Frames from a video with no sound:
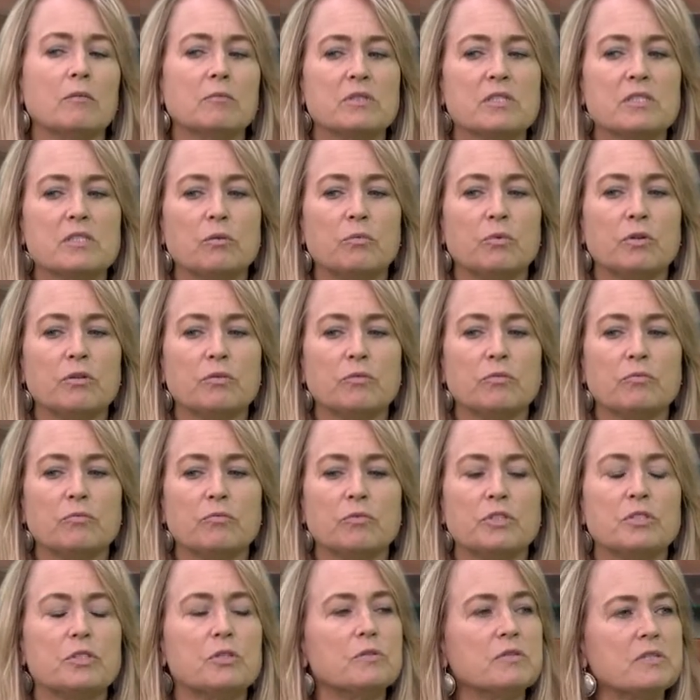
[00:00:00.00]
So we're
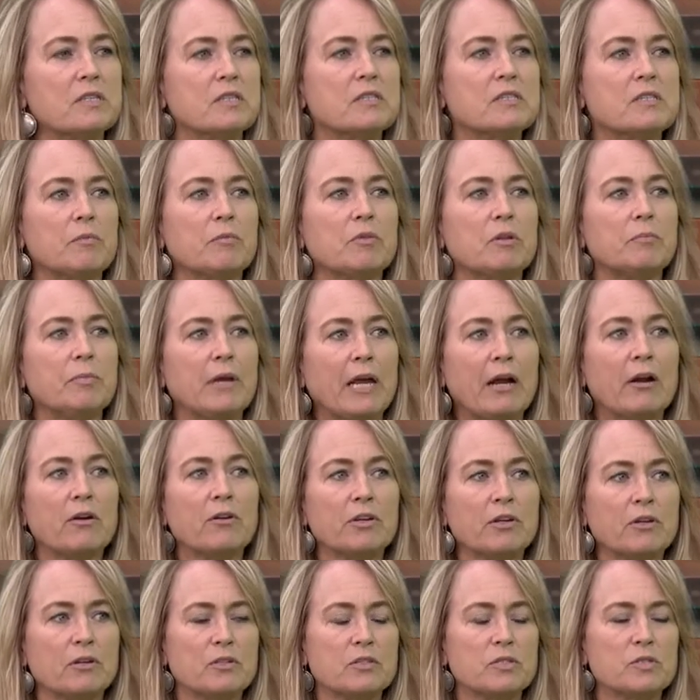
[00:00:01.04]
reducing some of the
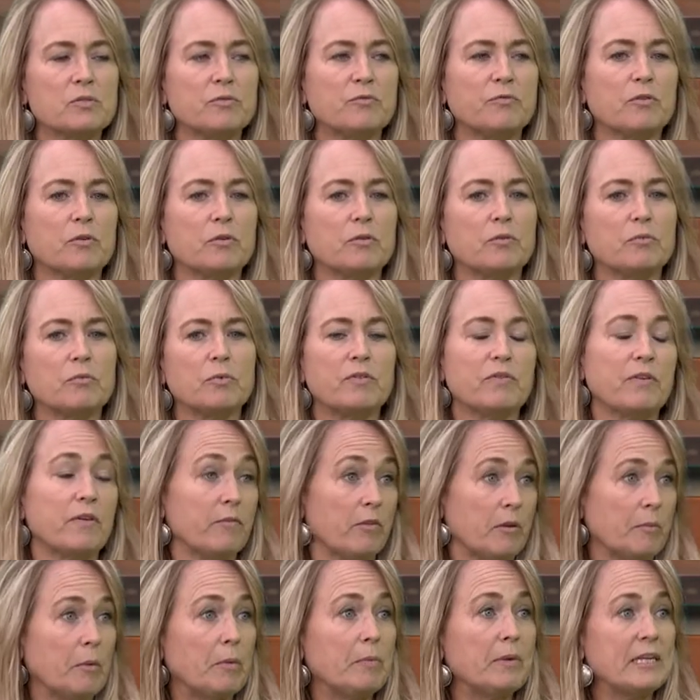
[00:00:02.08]
barriers we've
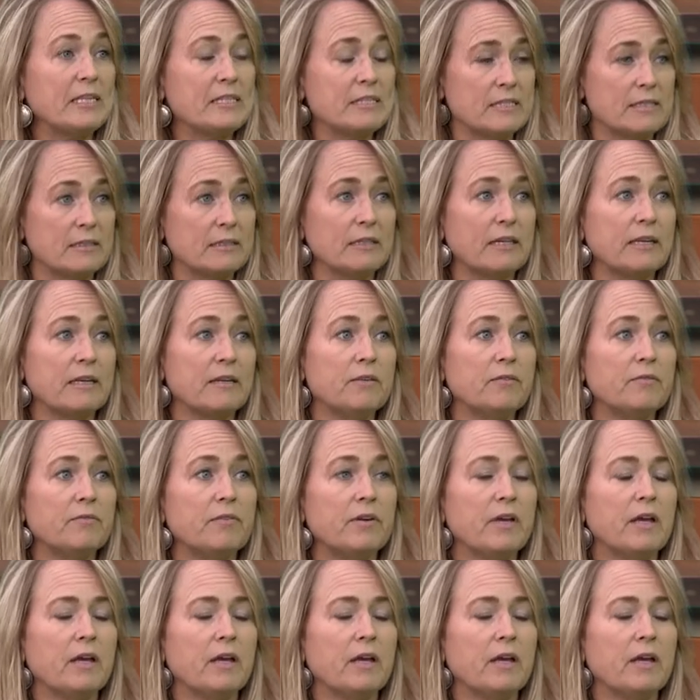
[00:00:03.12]
given them a place to live.